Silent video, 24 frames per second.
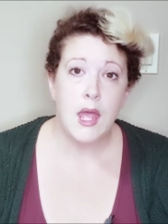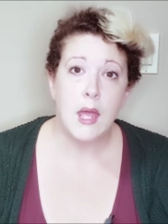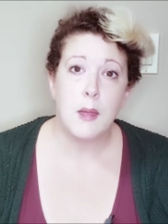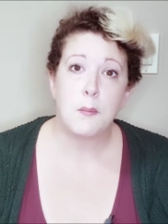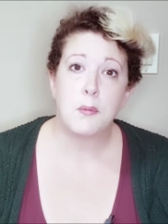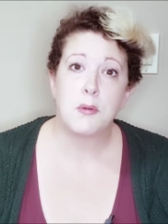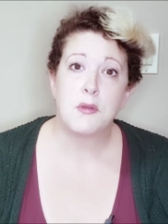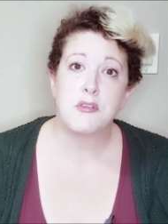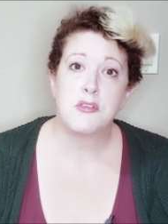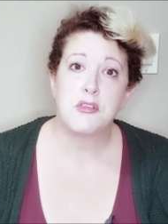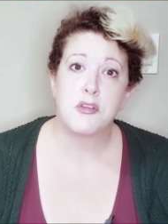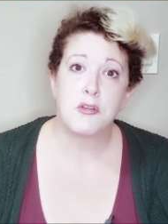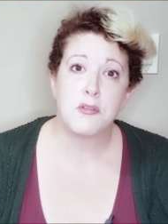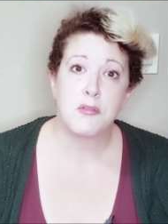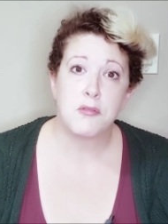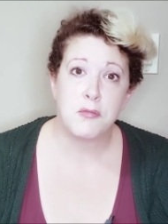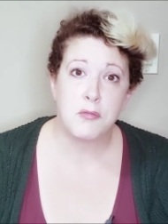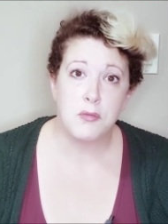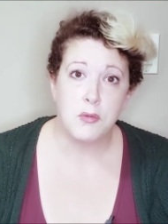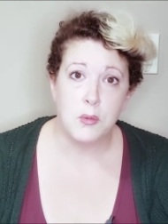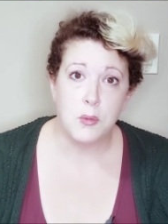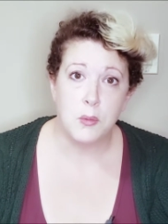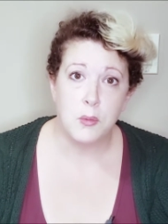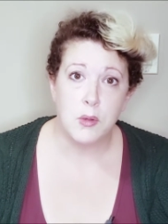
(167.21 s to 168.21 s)
and preserve
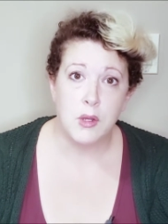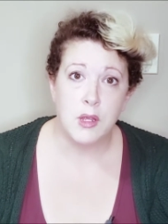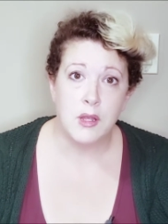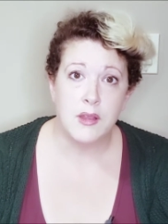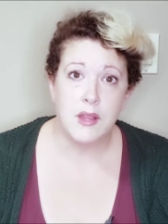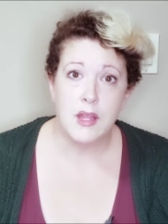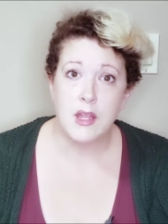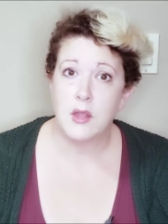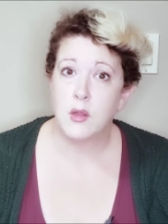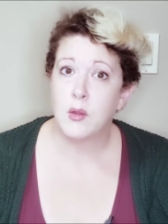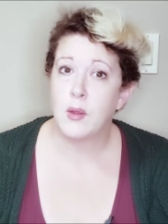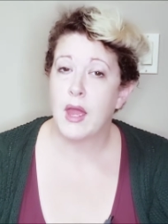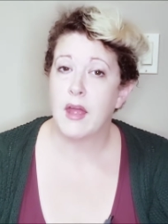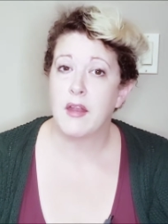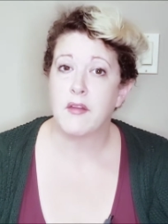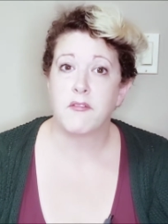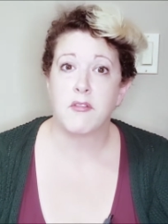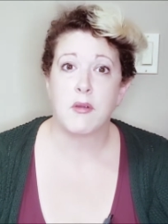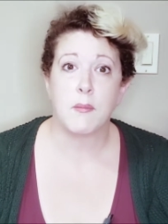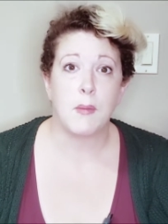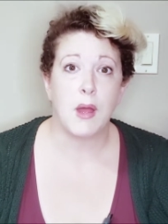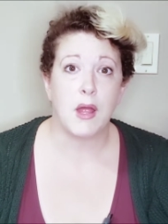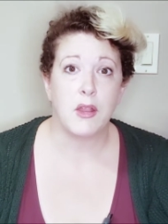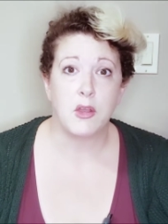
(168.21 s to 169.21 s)
food that you
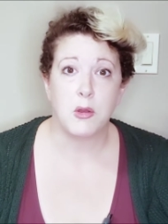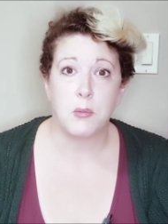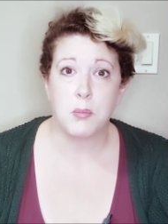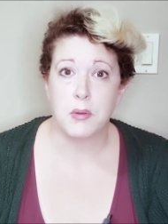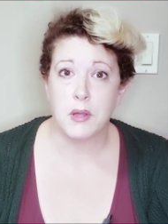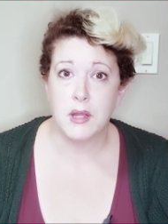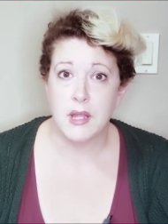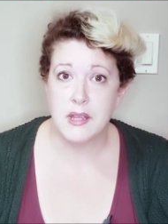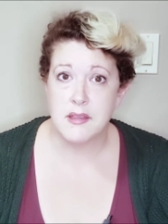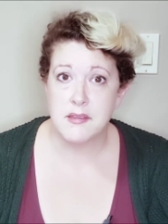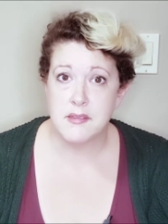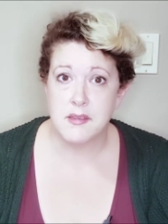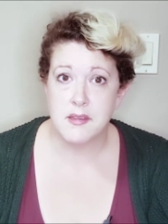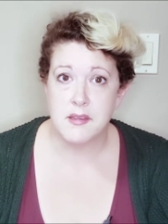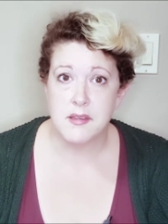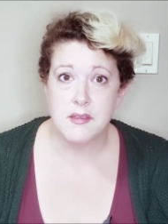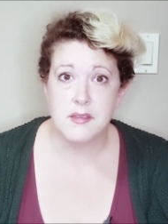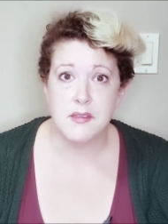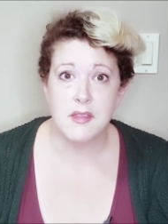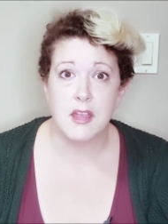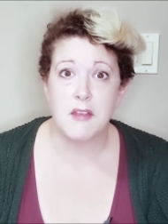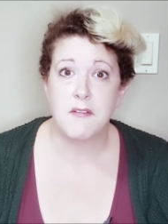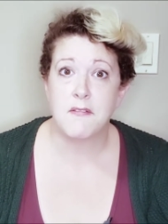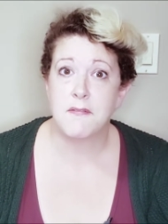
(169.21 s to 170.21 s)
get from other
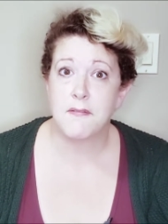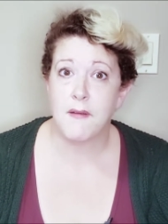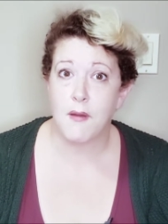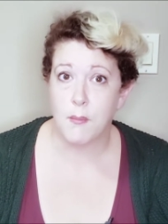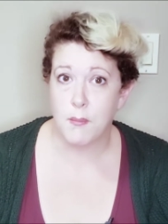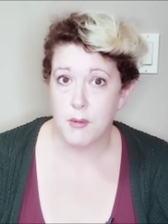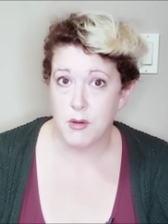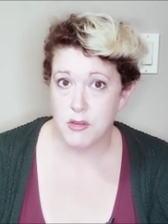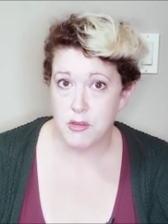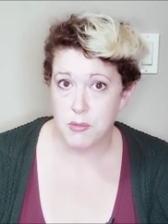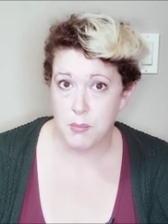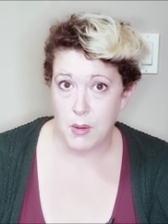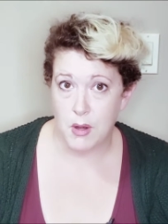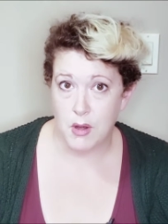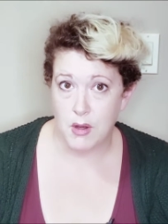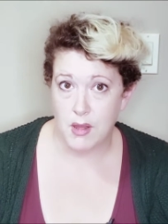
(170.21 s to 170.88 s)
places like farmers